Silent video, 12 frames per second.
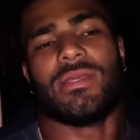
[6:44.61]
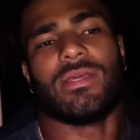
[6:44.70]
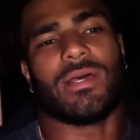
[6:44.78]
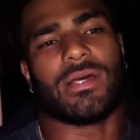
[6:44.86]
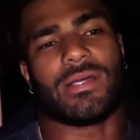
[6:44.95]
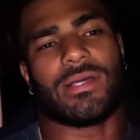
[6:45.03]

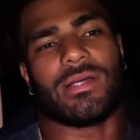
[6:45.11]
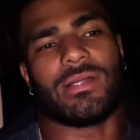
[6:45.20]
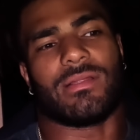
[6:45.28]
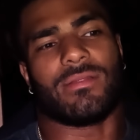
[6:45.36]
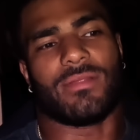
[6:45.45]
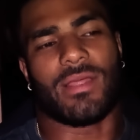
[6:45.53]

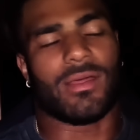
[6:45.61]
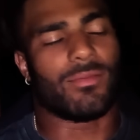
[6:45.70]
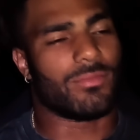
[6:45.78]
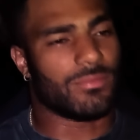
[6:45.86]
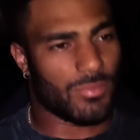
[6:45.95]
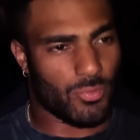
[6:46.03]
that
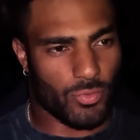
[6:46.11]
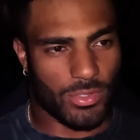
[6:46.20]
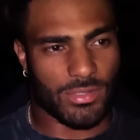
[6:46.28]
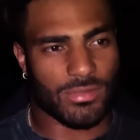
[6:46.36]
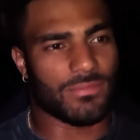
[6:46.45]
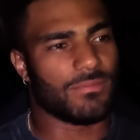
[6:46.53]
want
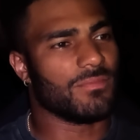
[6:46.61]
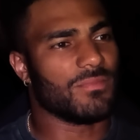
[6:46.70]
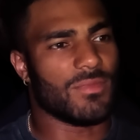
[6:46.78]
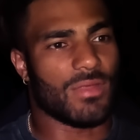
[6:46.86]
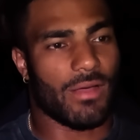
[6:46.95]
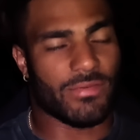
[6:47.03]
to
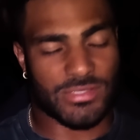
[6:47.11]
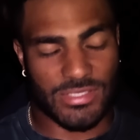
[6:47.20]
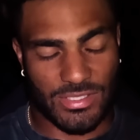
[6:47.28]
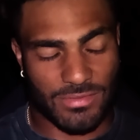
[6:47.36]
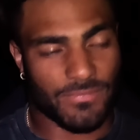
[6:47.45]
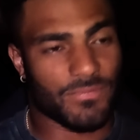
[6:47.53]

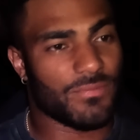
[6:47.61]
obviously